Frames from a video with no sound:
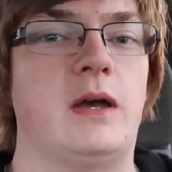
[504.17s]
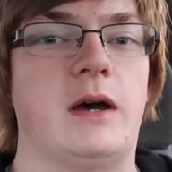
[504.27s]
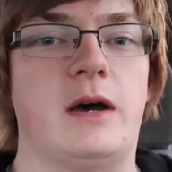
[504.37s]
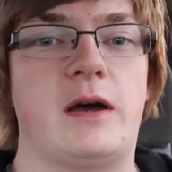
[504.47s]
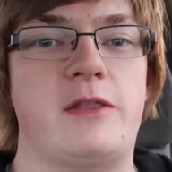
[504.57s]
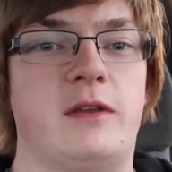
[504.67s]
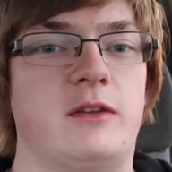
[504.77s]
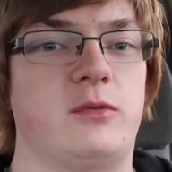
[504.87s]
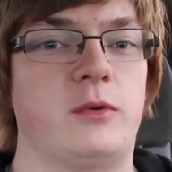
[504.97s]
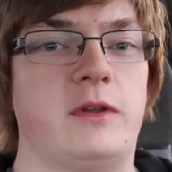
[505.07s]
I think
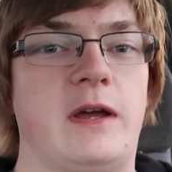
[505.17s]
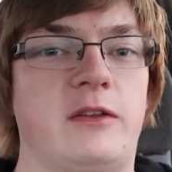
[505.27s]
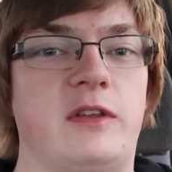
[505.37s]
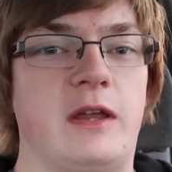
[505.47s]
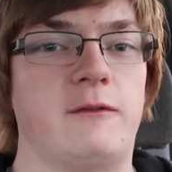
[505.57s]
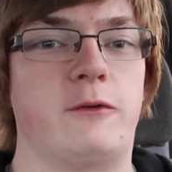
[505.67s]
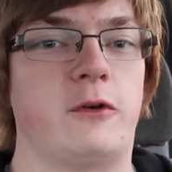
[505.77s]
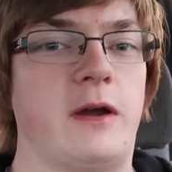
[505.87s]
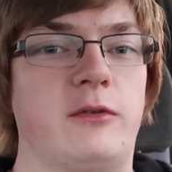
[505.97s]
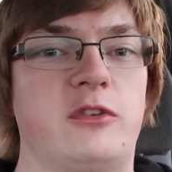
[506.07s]
it's really nice, and
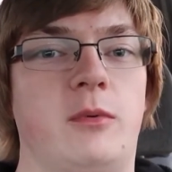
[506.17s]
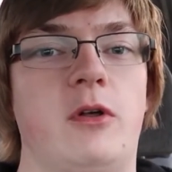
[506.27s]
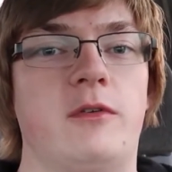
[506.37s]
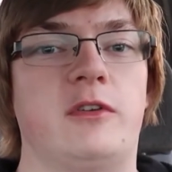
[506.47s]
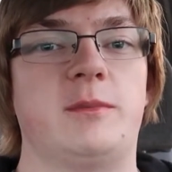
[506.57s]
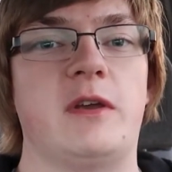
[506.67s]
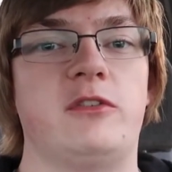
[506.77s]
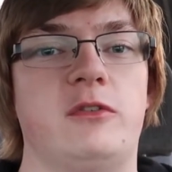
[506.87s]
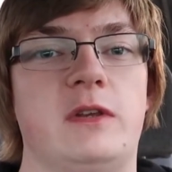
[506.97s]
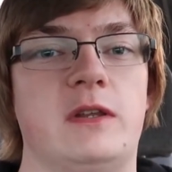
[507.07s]
for how small of a
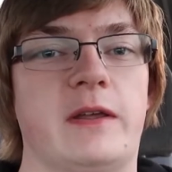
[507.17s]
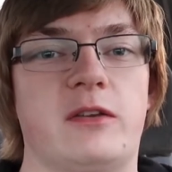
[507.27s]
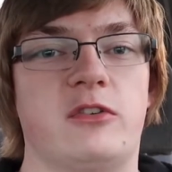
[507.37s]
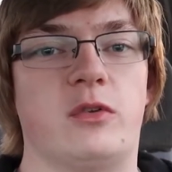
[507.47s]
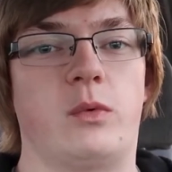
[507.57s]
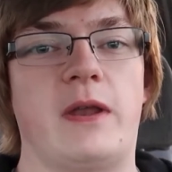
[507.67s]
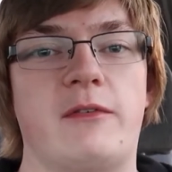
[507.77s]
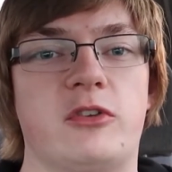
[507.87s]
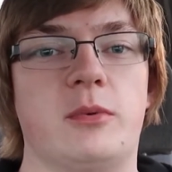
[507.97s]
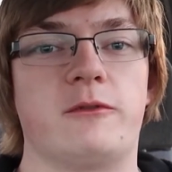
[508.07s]
space you need, like just a
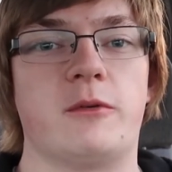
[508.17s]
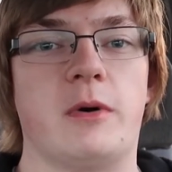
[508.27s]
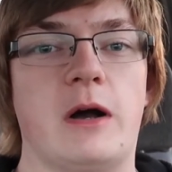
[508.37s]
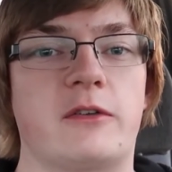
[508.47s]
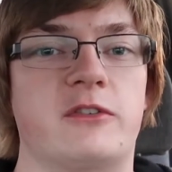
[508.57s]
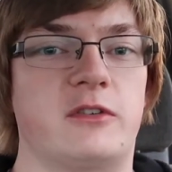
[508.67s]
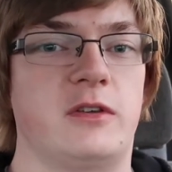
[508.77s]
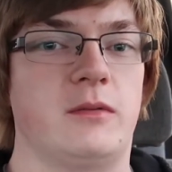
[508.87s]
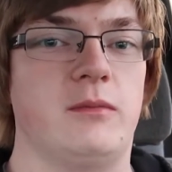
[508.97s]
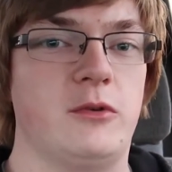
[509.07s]
1.5 cubic foot box
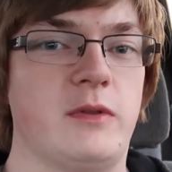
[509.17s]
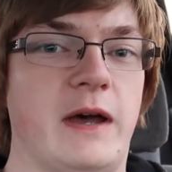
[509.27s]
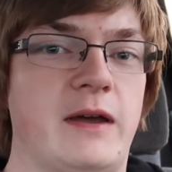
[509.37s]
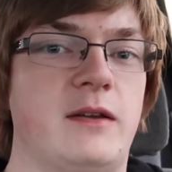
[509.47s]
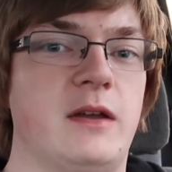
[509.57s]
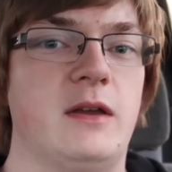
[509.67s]
can do that.